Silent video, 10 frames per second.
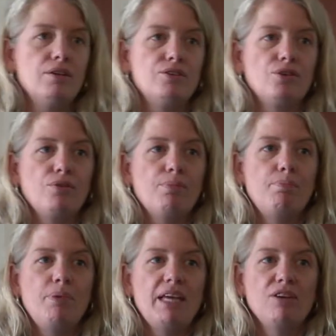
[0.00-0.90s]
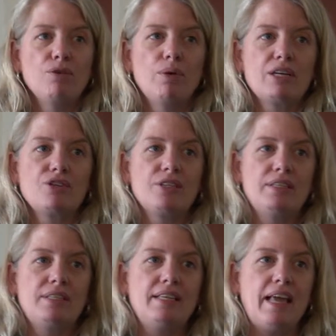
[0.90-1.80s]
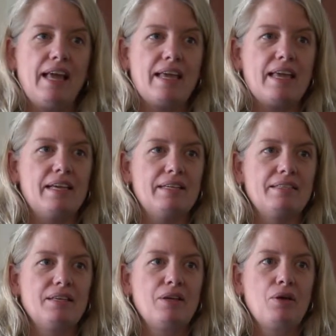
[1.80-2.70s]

So the big question today is,